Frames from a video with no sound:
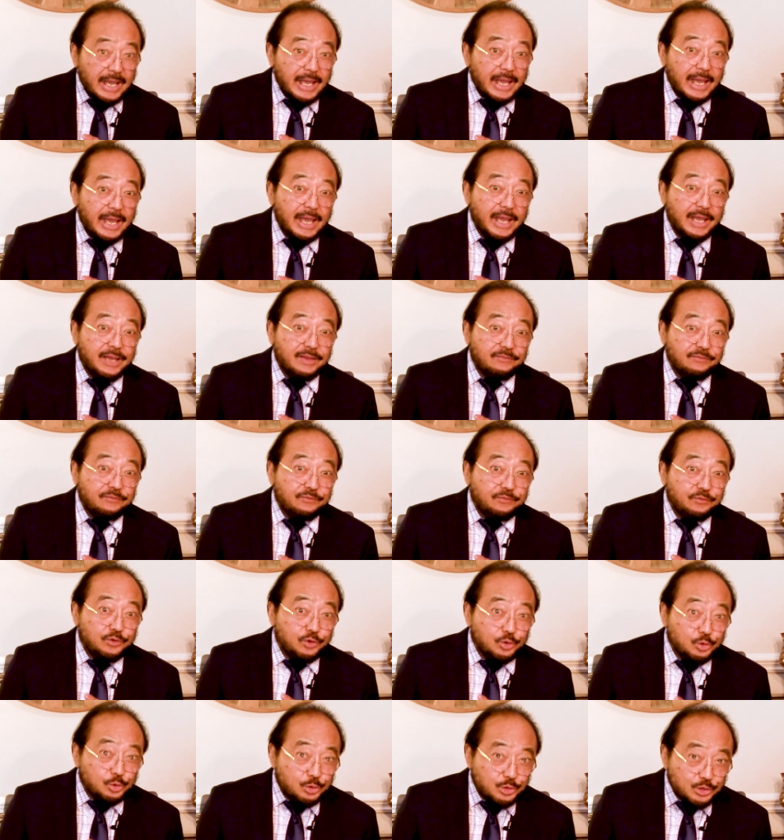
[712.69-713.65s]
A
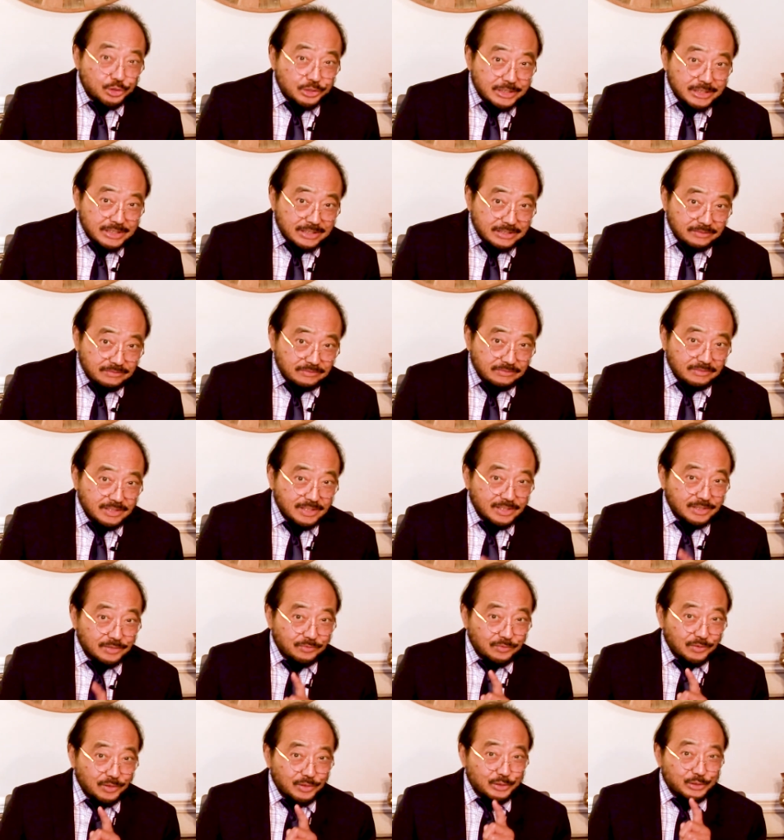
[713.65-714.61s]
fugitive. the
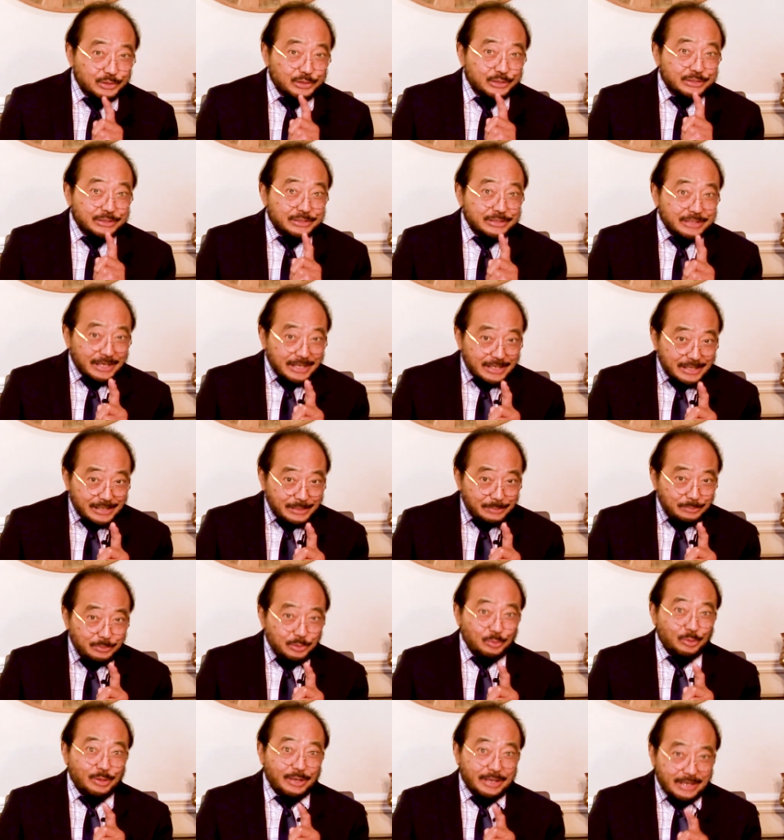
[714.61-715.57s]
first time
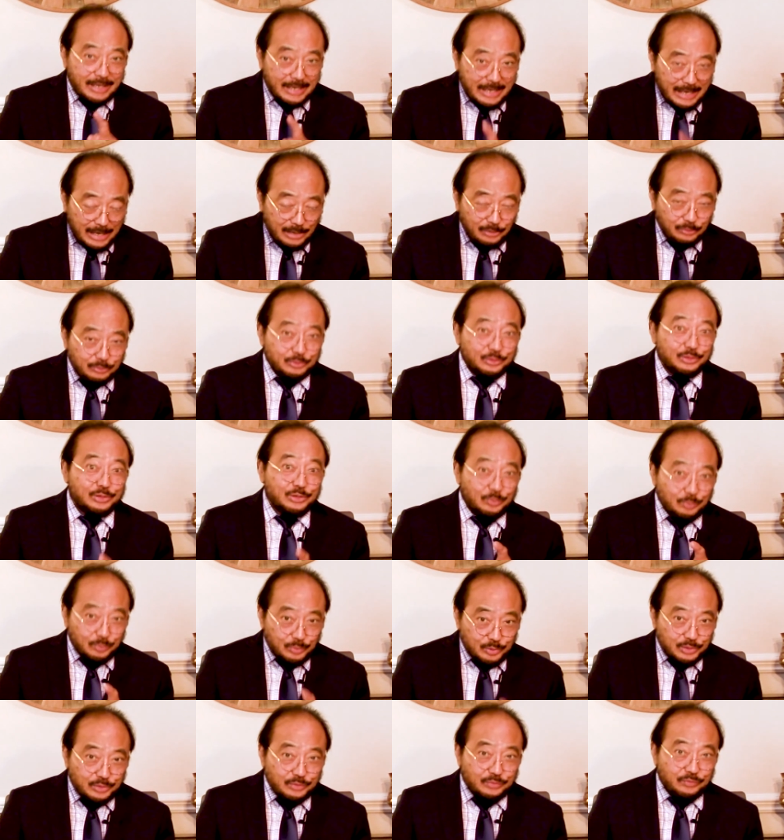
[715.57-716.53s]
you'll encounter the
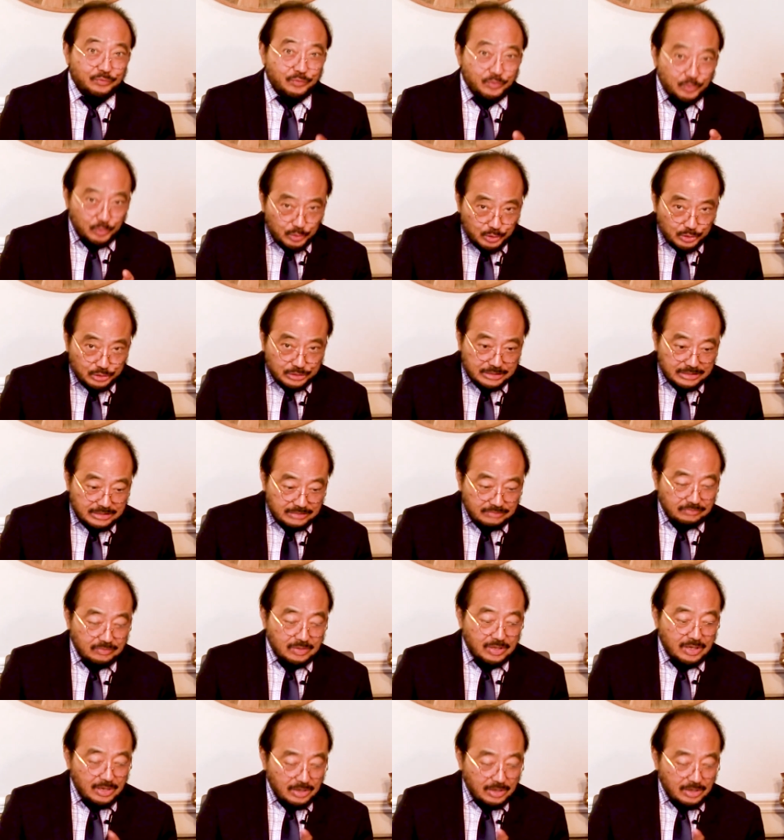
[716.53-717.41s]
word fugitive